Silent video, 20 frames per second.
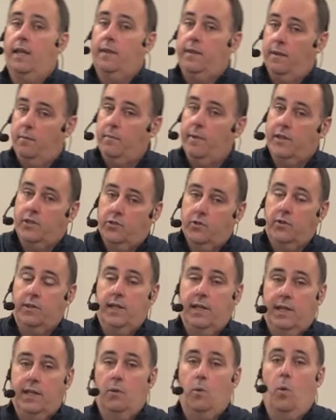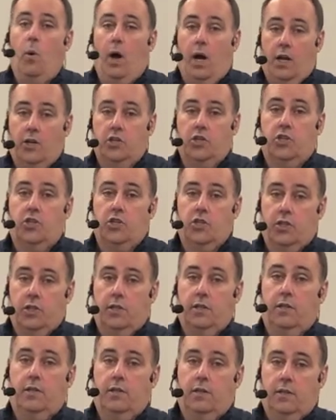then make sure they get washed.
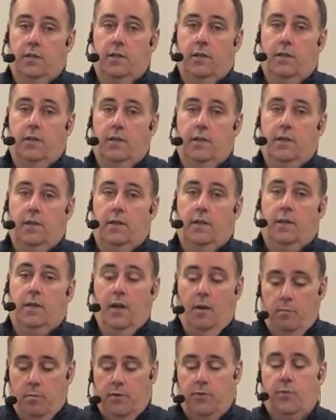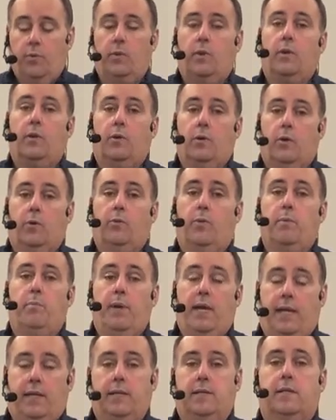Come before the Lord,
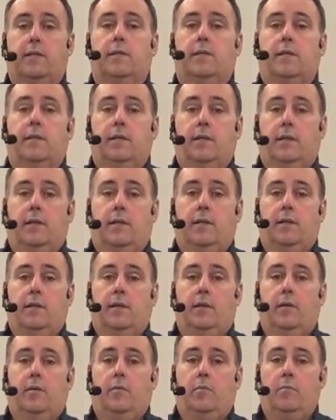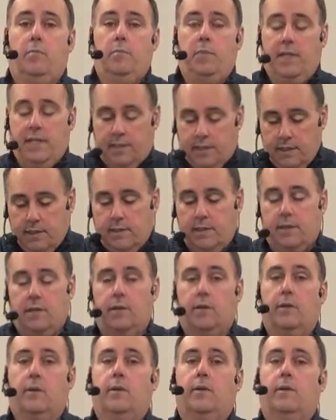repent, be
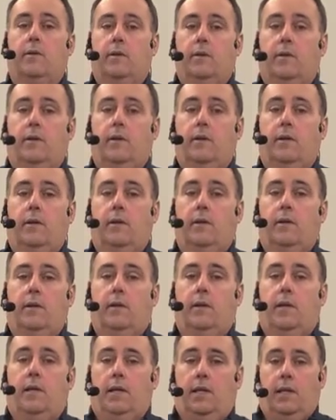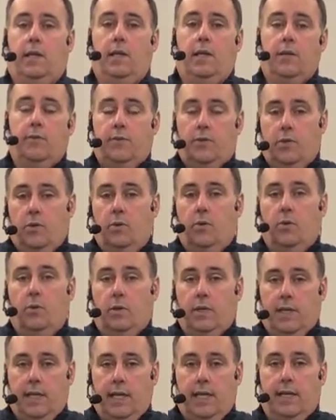sincere, and lift your
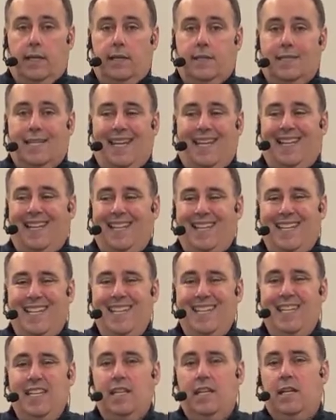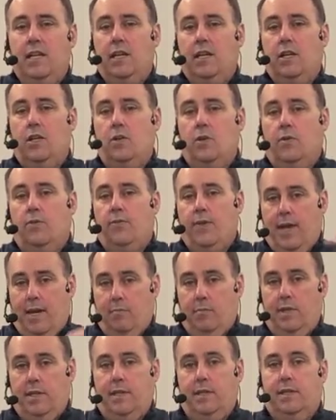holy hands and lead your families.
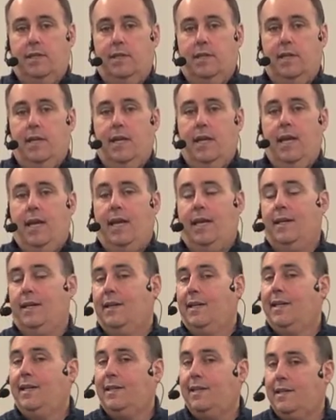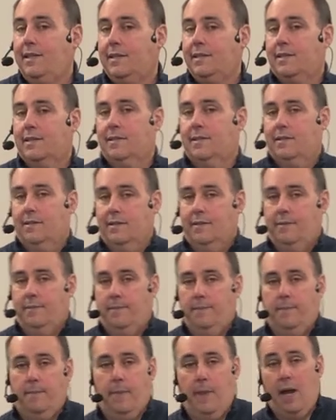And ladies,
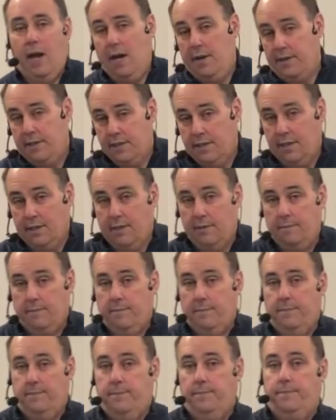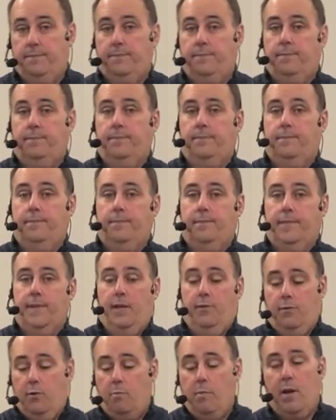honestly,
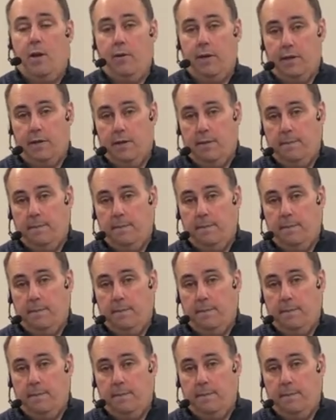if you're married,